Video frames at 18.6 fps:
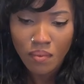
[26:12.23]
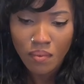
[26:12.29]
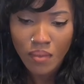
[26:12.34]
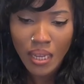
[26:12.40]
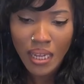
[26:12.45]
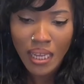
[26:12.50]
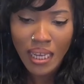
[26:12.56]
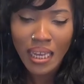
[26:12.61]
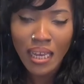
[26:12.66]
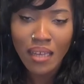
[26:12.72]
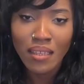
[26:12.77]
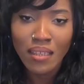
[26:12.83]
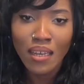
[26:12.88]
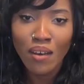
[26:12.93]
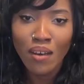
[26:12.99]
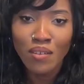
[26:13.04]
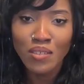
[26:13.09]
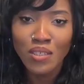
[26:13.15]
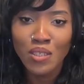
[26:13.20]
I like how they
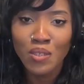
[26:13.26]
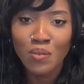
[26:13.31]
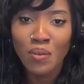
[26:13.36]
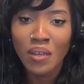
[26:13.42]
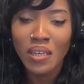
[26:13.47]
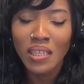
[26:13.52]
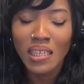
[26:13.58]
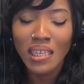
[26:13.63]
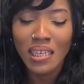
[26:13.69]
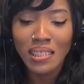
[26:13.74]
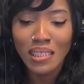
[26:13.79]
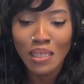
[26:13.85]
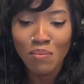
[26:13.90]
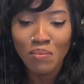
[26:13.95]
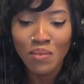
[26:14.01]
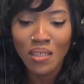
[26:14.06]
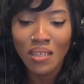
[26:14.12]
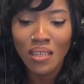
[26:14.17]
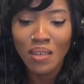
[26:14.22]
all just quickly
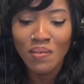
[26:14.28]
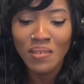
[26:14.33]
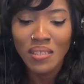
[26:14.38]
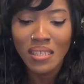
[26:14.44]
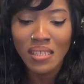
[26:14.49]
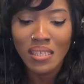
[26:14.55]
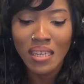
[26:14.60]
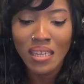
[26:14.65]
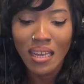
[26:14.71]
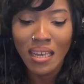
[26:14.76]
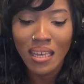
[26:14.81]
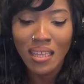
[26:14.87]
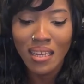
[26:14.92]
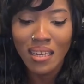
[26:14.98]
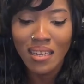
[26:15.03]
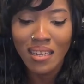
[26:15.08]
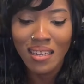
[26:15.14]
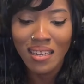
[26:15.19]
accepted he was a Titan.